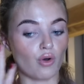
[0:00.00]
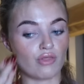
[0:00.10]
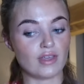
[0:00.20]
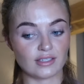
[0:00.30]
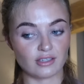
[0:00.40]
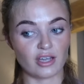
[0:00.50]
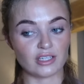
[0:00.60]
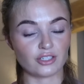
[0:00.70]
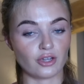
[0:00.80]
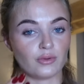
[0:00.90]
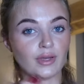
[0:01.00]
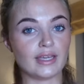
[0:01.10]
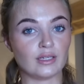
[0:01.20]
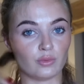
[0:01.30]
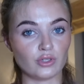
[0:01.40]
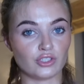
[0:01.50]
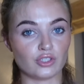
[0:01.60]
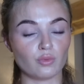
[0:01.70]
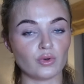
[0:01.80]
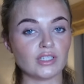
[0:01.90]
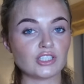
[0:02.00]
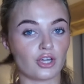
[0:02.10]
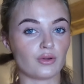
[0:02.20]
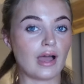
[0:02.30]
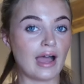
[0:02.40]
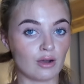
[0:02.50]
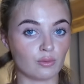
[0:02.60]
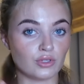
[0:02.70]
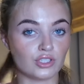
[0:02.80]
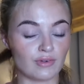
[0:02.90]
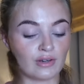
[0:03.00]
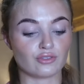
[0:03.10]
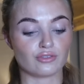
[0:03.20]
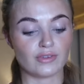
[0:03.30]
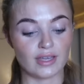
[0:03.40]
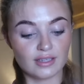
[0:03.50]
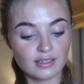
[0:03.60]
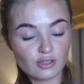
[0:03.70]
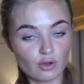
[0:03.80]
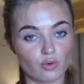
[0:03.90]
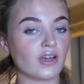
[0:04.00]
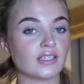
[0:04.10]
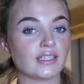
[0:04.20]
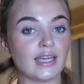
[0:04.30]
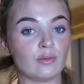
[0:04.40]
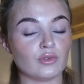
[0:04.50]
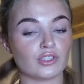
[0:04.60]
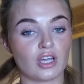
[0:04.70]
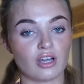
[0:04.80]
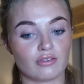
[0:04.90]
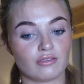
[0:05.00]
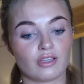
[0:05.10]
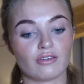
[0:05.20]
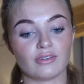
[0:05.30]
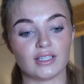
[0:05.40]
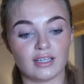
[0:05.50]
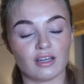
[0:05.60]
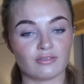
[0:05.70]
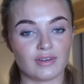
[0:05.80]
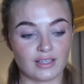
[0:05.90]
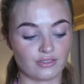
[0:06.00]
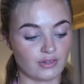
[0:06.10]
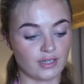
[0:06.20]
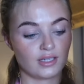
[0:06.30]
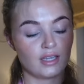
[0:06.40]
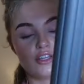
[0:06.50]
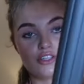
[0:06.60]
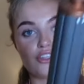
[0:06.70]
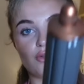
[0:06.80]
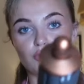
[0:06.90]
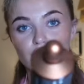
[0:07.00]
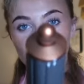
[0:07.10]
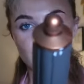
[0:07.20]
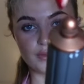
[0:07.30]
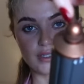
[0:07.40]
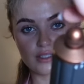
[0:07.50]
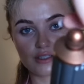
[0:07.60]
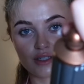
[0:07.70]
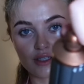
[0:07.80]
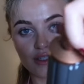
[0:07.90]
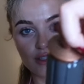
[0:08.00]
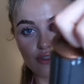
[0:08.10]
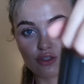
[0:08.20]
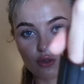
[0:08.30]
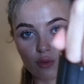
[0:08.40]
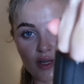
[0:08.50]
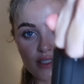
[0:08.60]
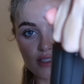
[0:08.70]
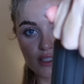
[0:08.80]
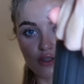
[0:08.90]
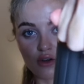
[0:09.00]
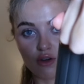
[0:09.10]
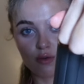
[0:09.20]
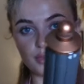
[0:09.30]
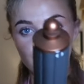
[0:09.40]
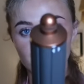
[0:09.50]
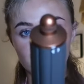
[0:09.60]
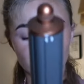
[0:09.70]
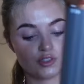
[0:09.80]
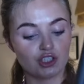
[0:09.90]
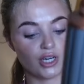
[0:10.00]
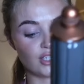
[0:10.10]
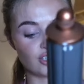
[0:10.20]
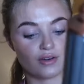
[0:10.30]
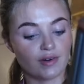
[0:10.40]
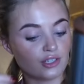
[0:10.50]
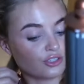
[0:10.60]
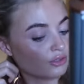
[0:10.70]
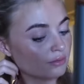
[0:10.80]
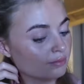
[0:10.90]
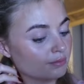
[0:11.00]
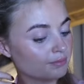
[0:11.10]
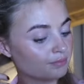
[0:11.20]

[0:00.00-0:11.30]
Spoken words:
on this side to go inwards. You want it to go outwards around your face. Find inwards curls are really unflattering. So what you'll do is you twist the top to change direction.